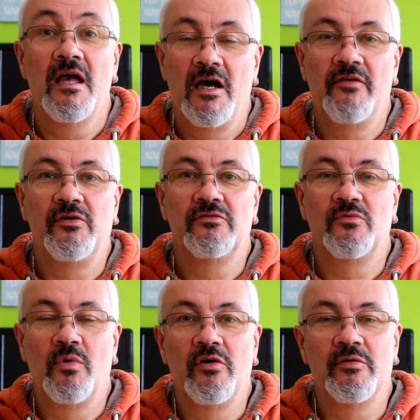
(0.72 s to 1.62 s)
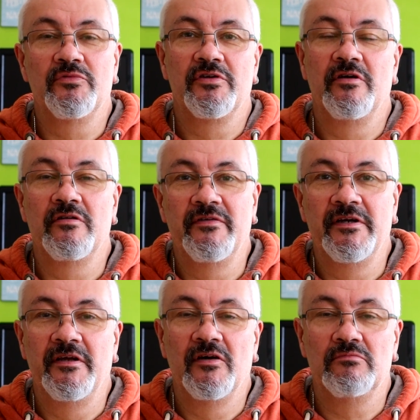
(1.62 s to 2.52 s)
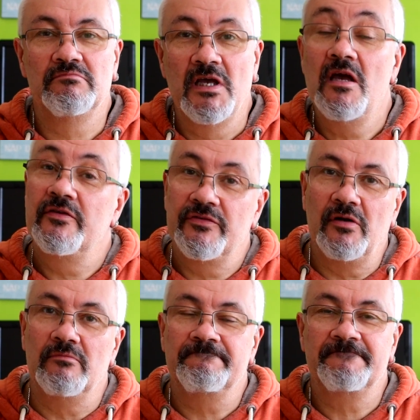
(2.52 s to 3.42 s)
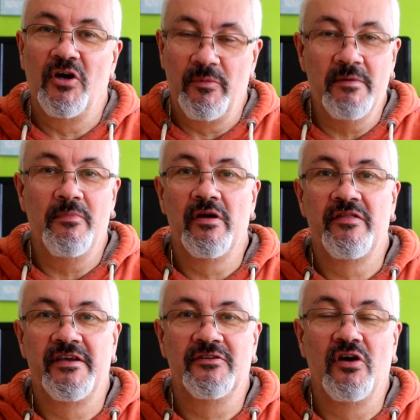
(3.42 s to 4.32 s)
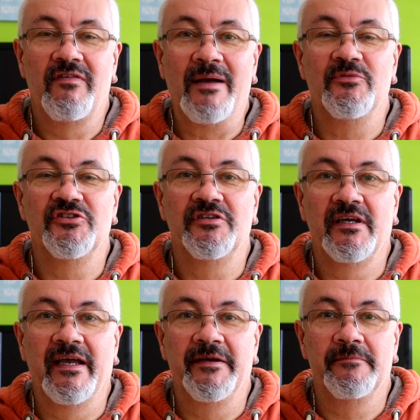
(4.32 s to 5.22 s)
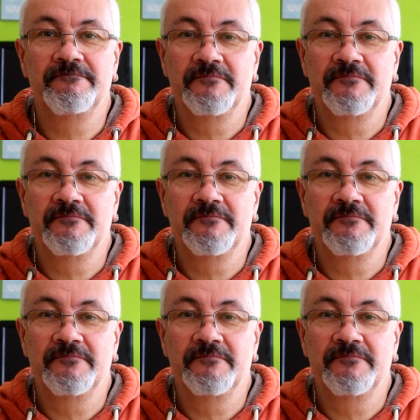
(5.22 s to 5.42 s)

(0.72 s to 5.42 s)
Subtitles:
Hello folks, and welcome to another video. So, I've been buying things off Amazon again,